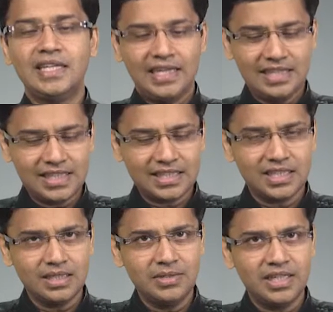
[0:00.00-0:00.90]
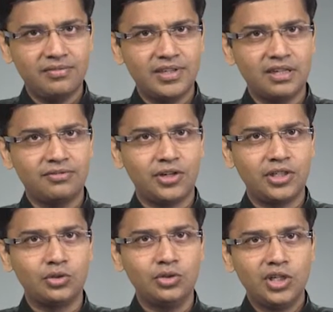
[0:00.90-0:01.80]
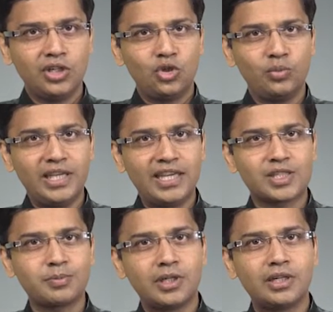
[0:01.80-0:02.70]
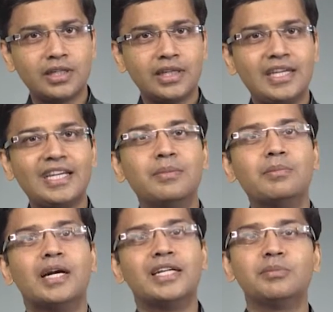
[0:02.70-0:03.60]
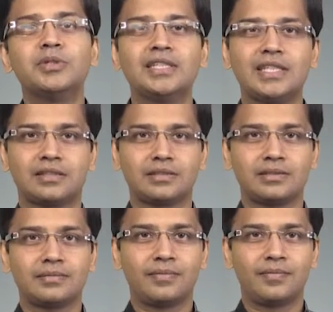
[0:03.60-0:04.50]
it is extremely difficult for you to be expert in multiple things.